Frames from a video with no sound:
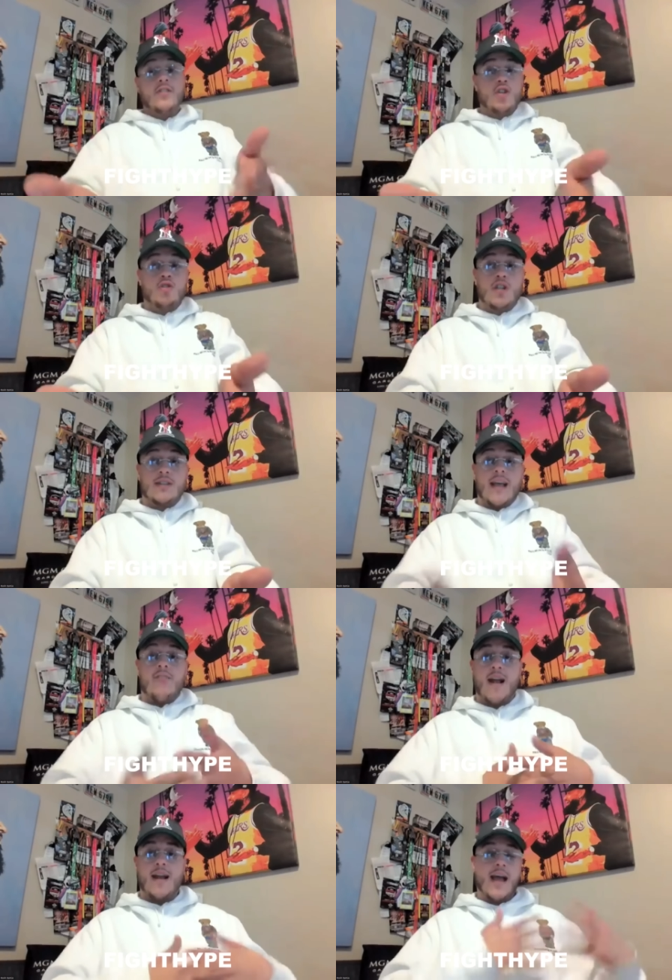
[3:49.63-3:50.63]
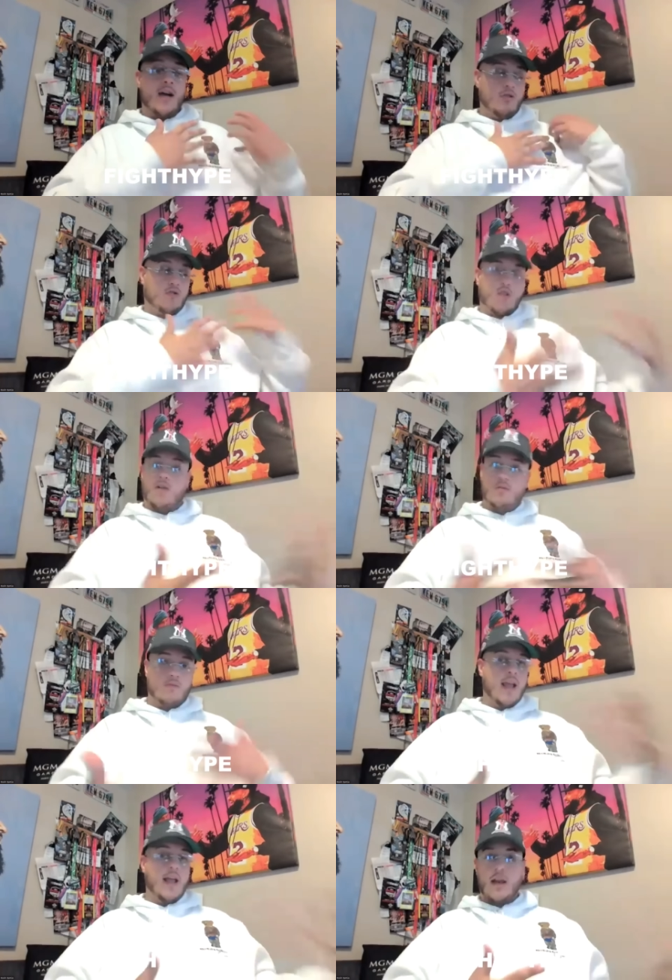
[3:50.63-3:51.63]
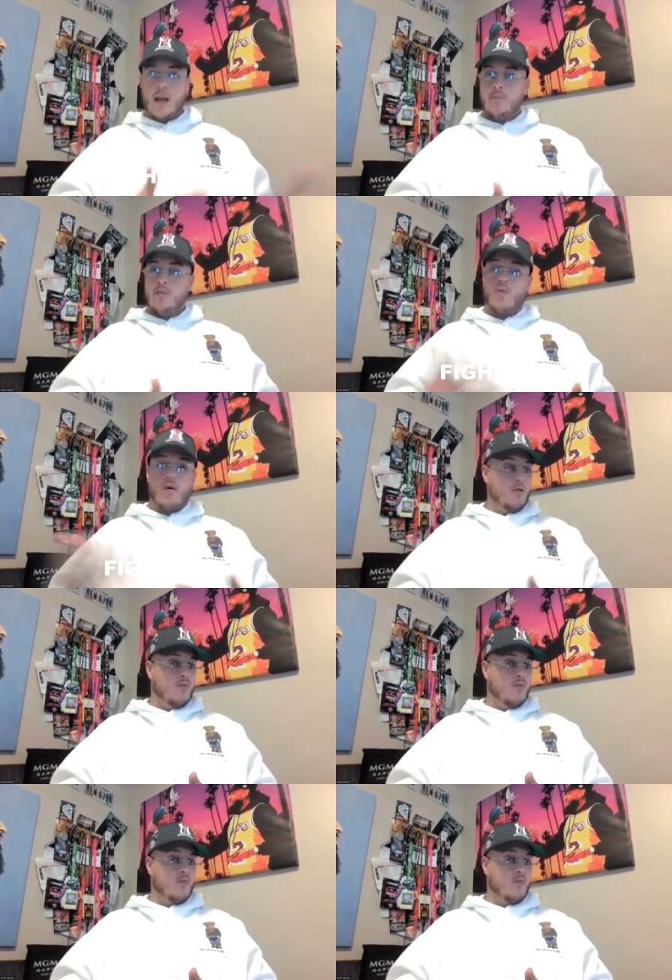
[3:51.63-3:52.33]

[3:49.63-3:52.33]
obviously, you just said right now you're still healing up. You work